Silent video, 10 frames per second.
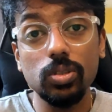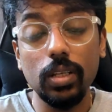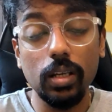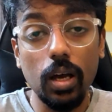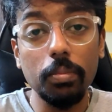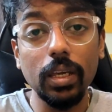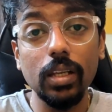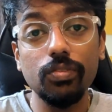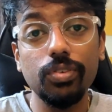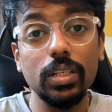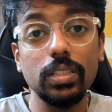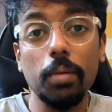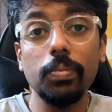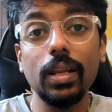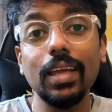also that are coming in, for
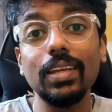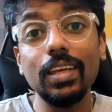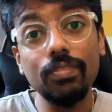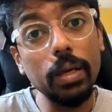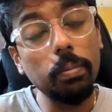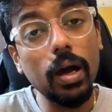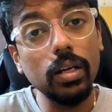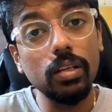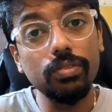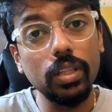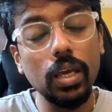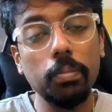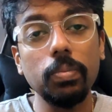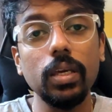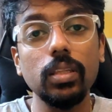example, like DY Patil
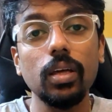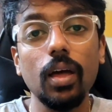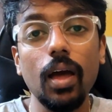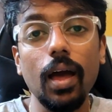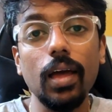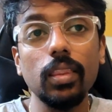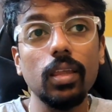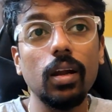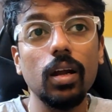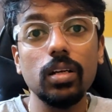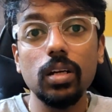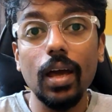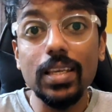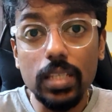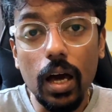Vidyapeeth, and there
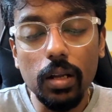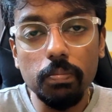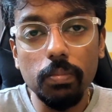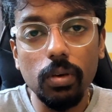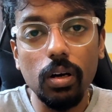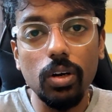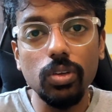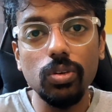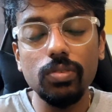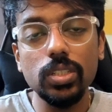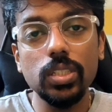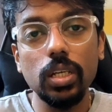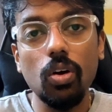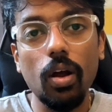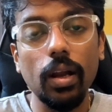are SRM
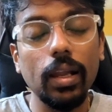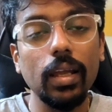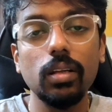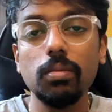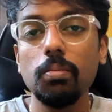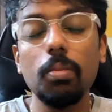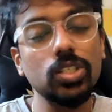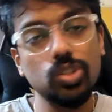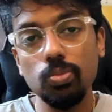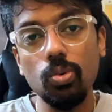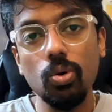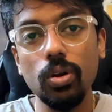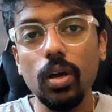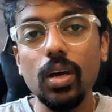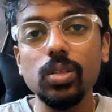University Online and much
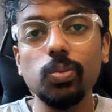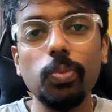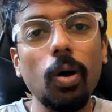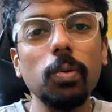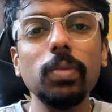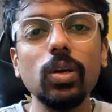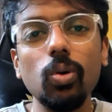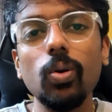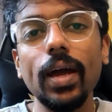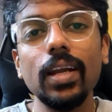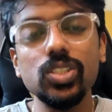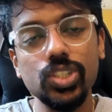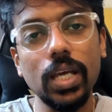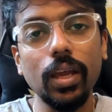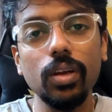more. So probably go ahead
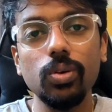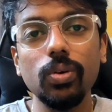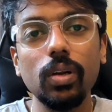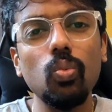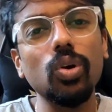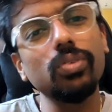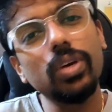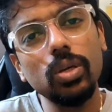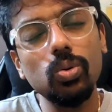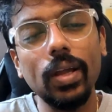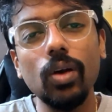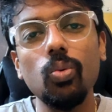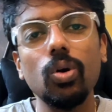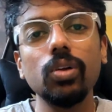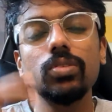and check into it, and whatever you
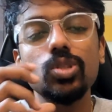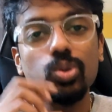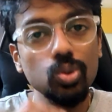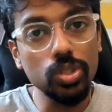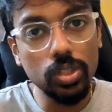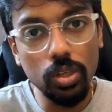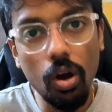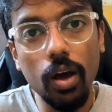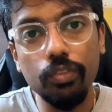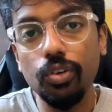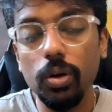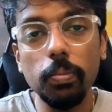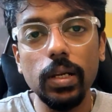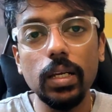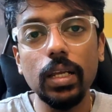like or whatever suits your
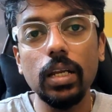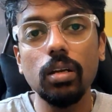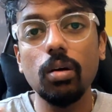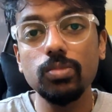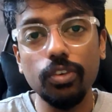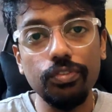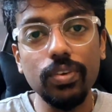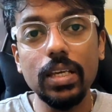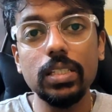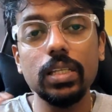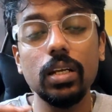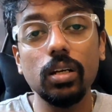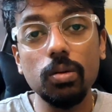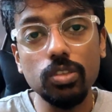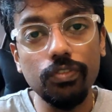affordability in terms of fees and
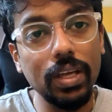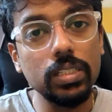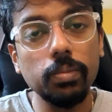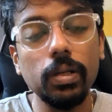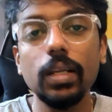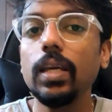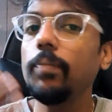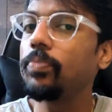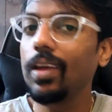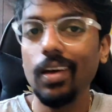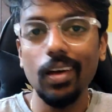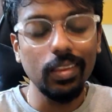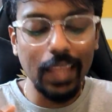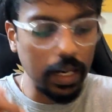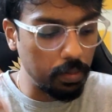in terms of flexibility,
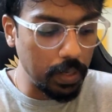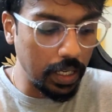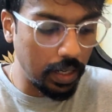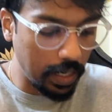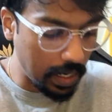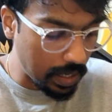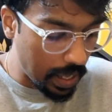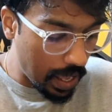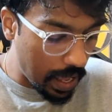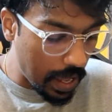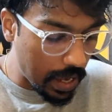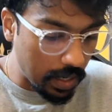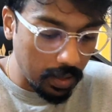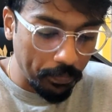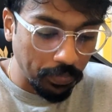that will be great.
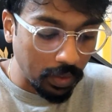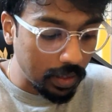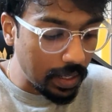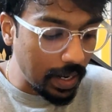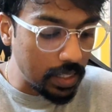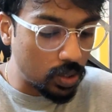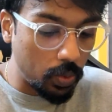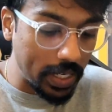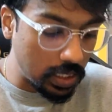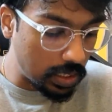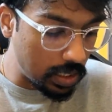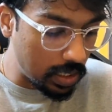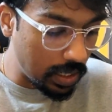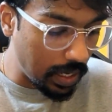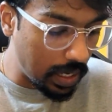And the next
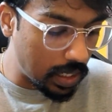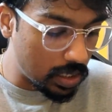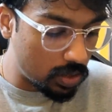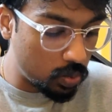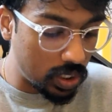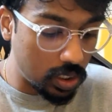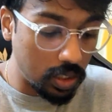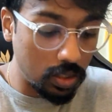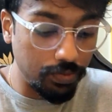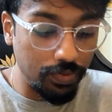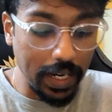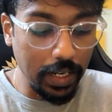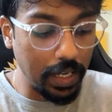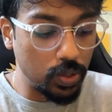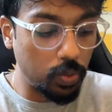question is, which is a
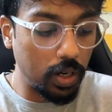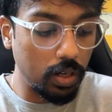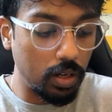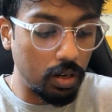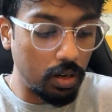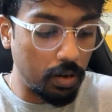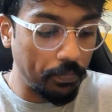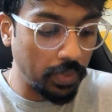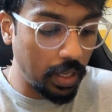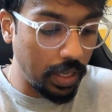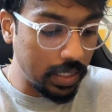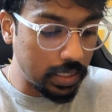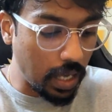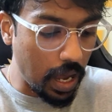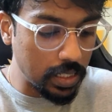very nice one.
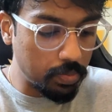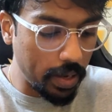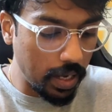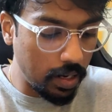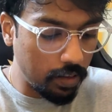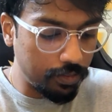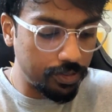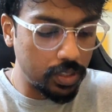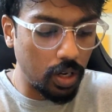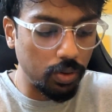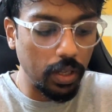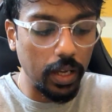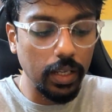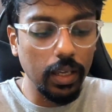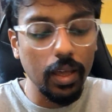It's asked by Love
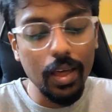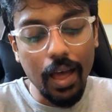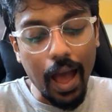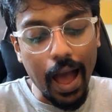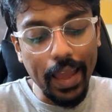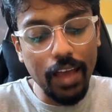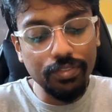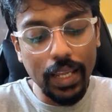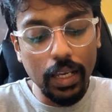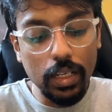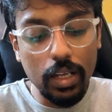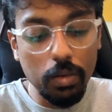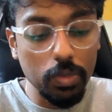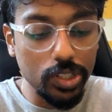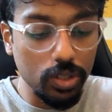Chowdhury. I have taken
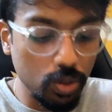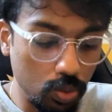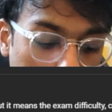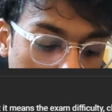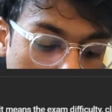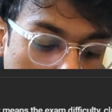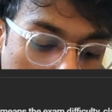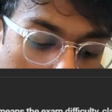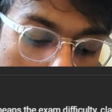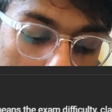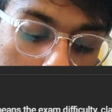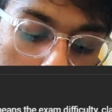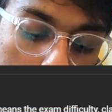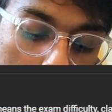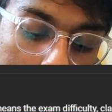admission 2 days ago. I
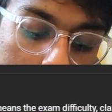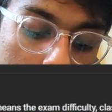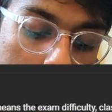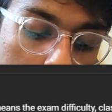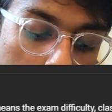don't know anything